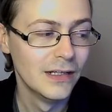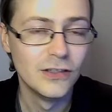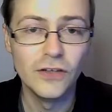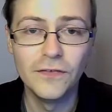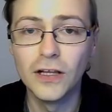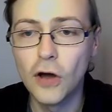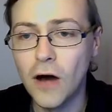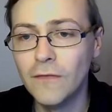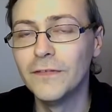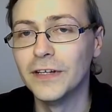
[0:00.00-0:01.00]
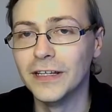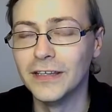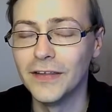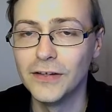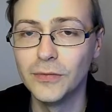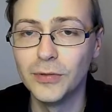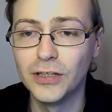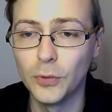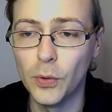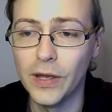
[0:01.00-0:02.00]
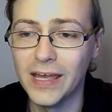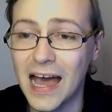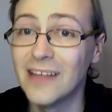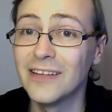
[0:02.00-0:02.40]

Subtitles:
to feel confident that the WWE has